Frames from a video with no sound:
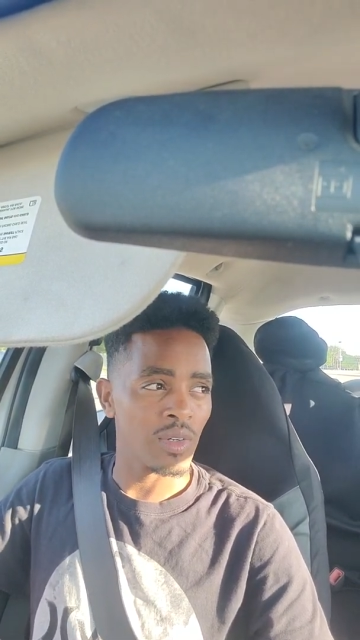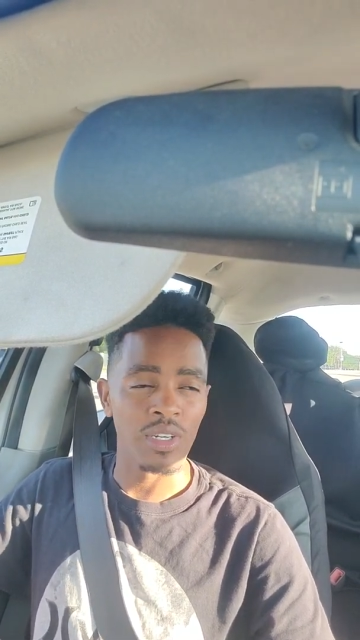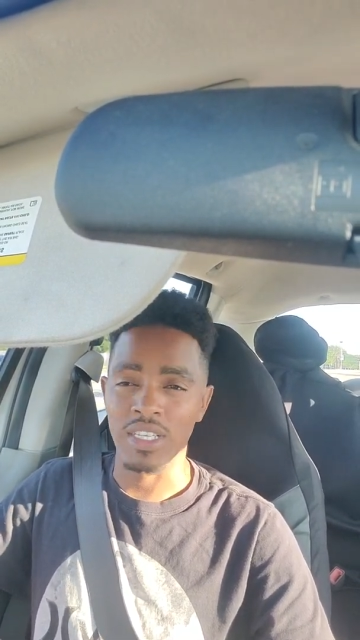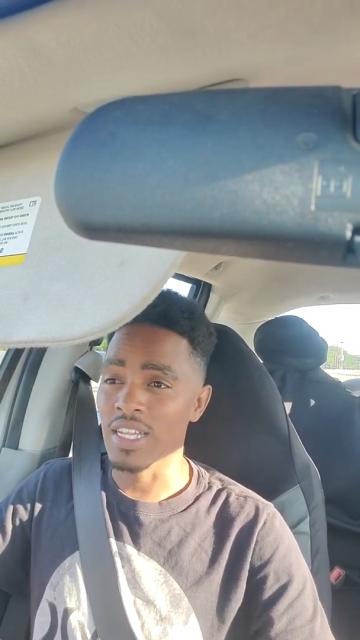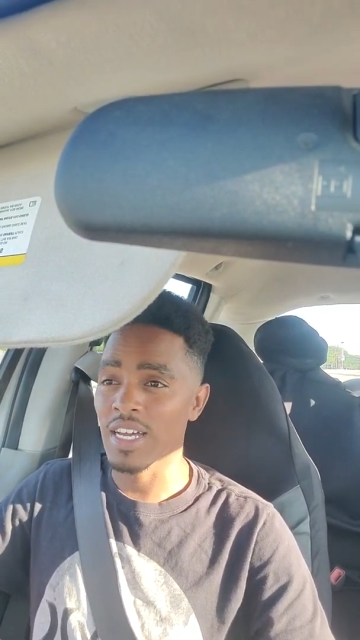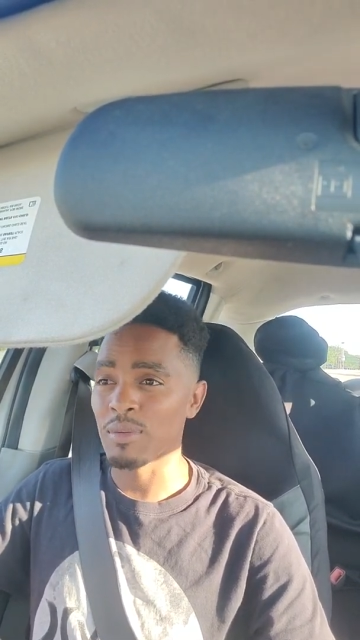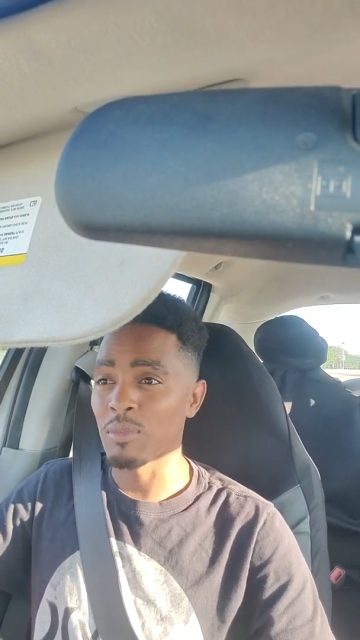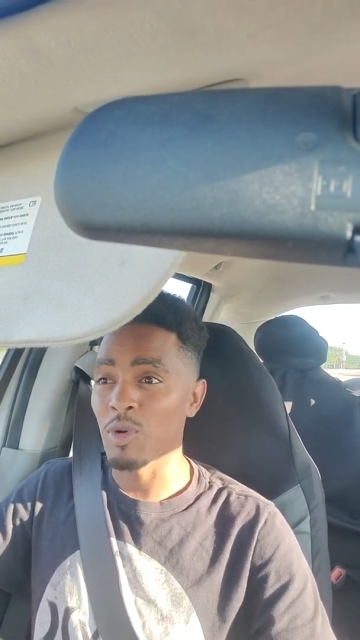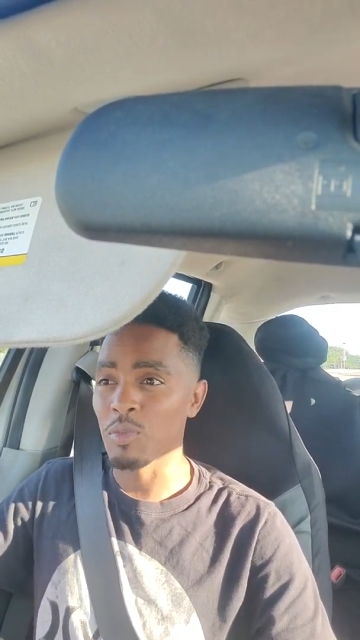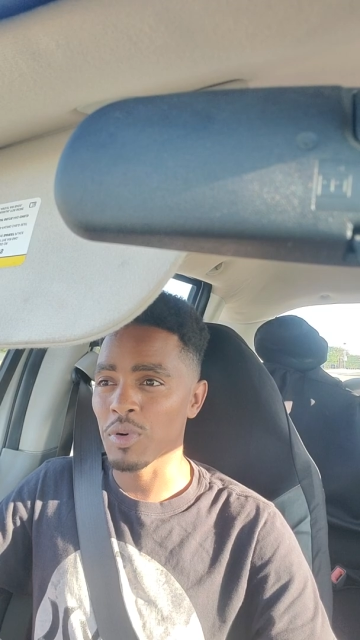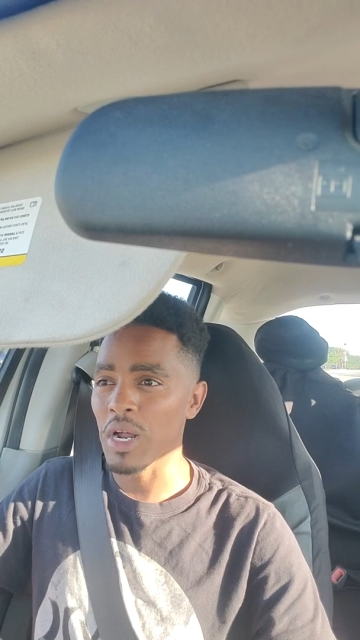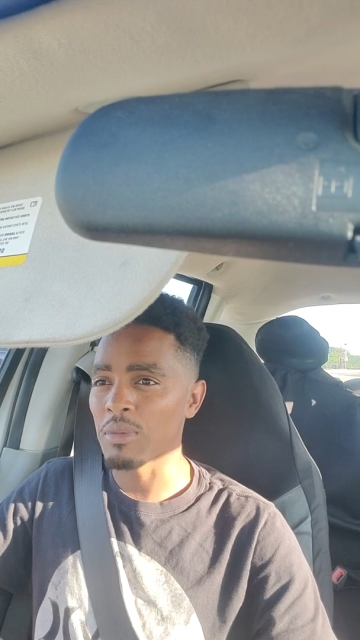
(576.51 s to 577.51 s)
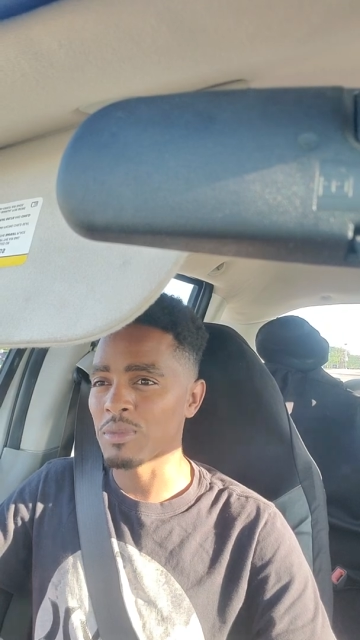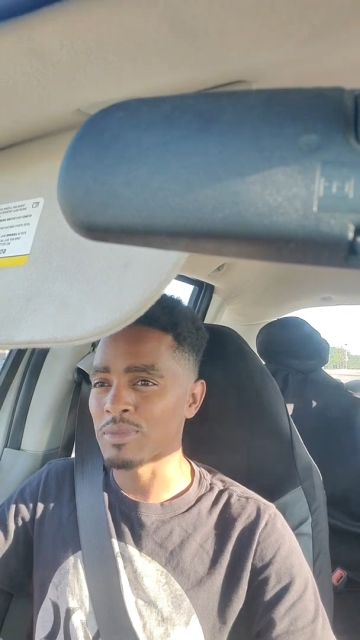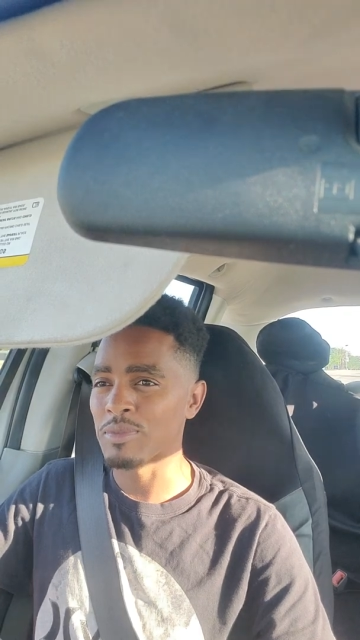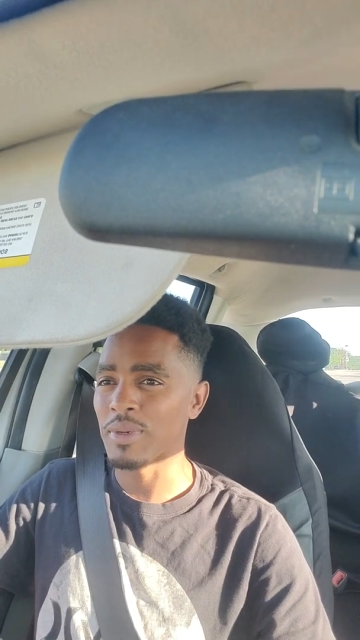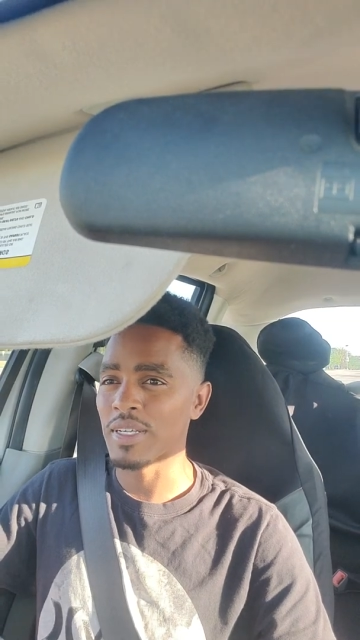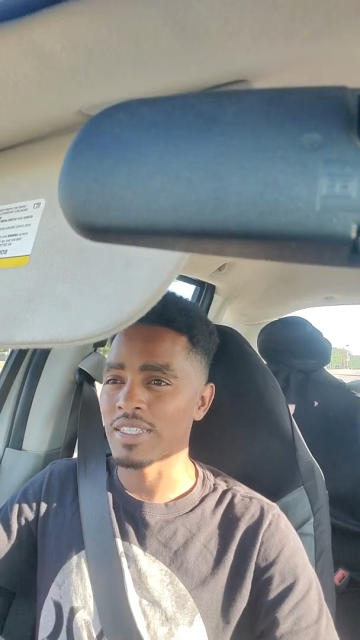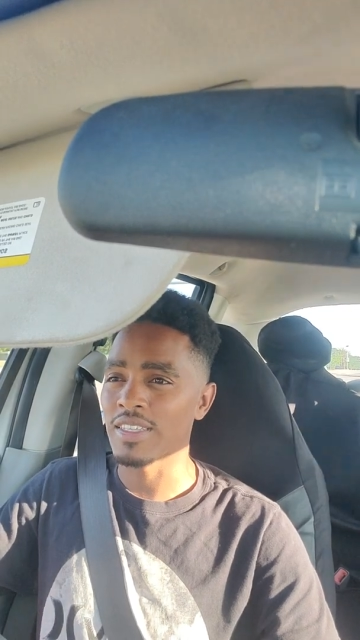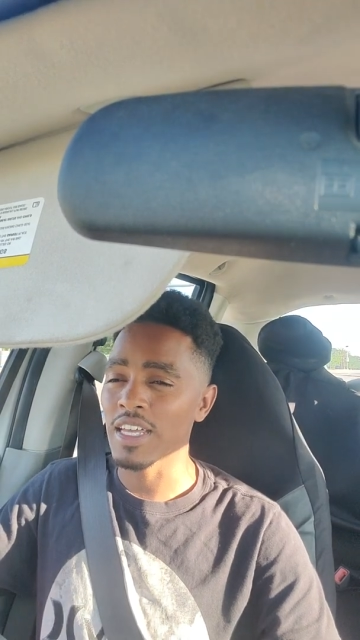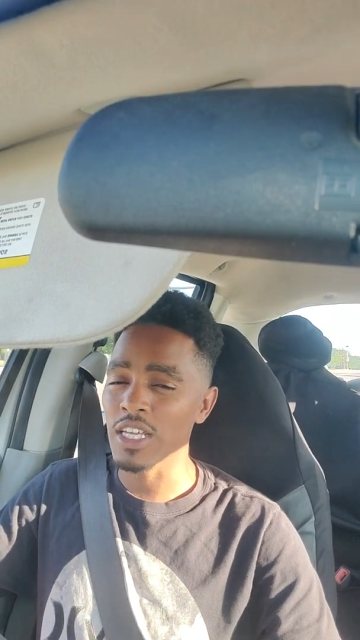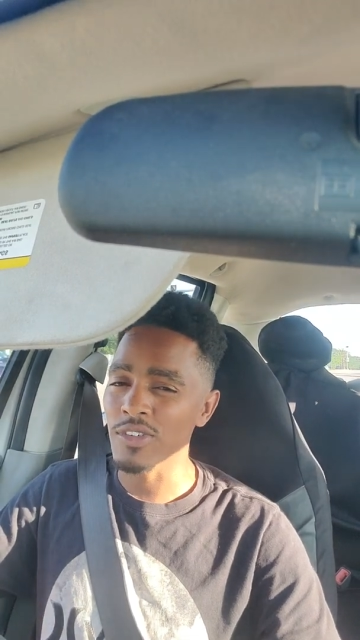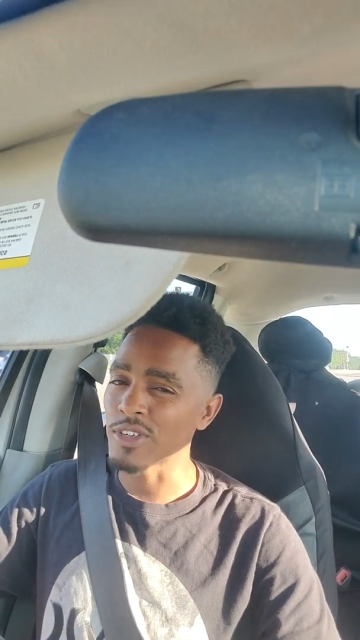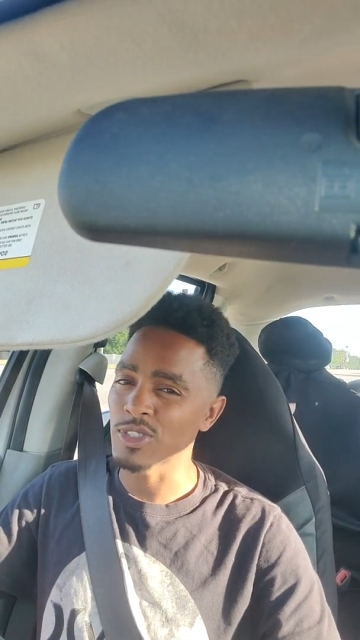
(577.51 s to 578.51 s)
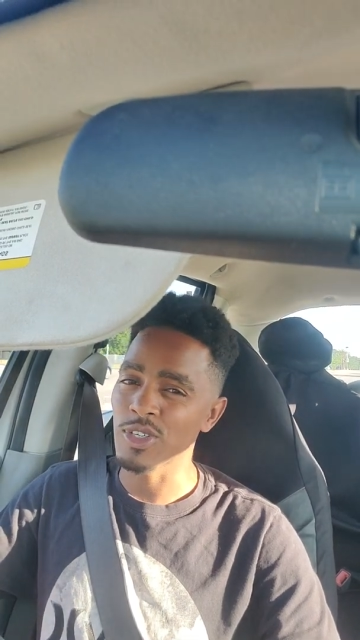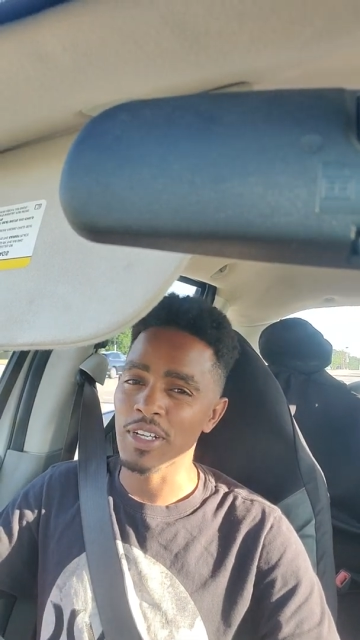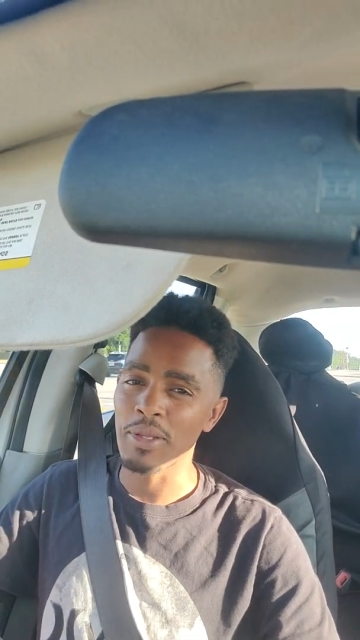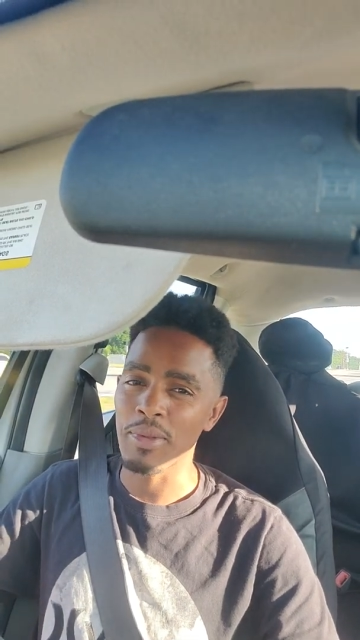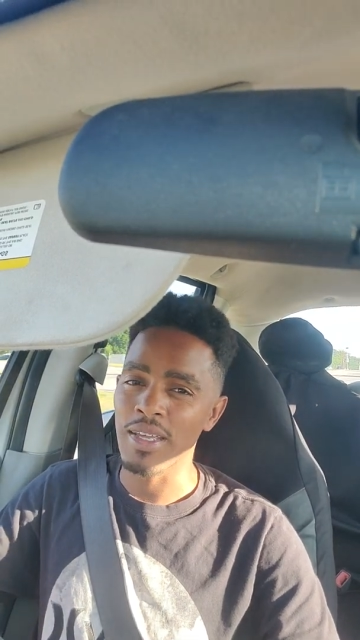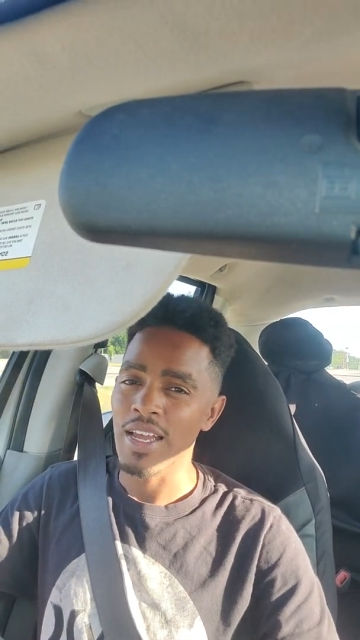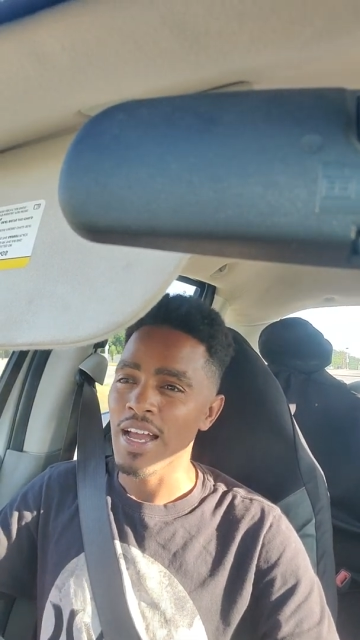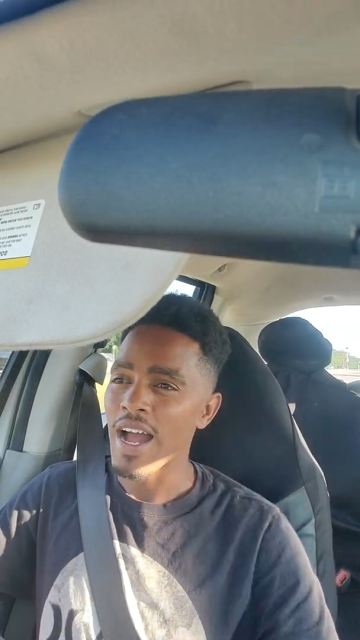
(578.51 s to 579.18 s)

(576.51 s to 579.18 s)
a lot of more problems, but thank you for joining me.